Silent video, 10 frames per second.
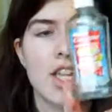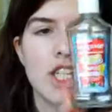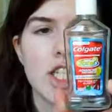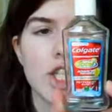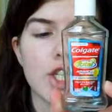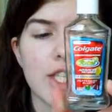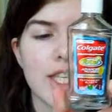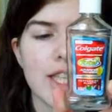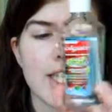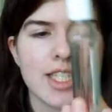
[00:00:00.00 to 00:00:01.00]
It just looks
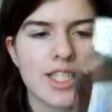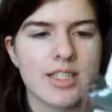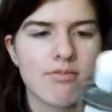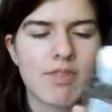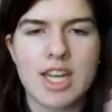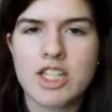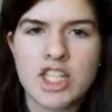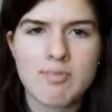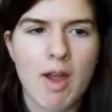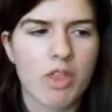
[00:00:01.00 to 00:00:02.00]
like this, and it's
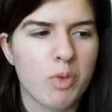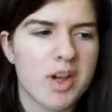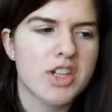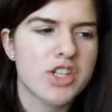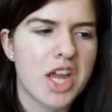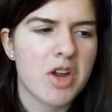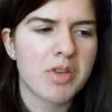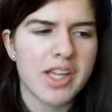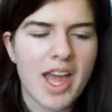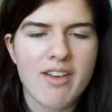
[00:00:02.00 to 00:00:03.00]
just mouthwash. I
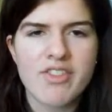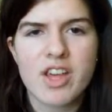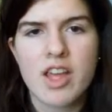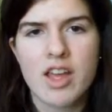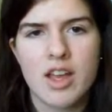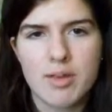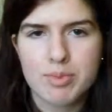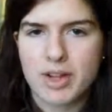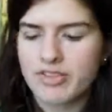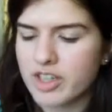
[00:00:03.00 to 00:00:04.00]
don't really have a
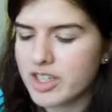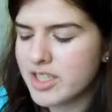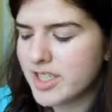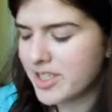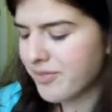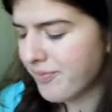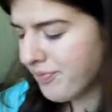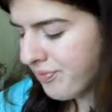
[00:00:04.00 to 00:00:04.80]
preference.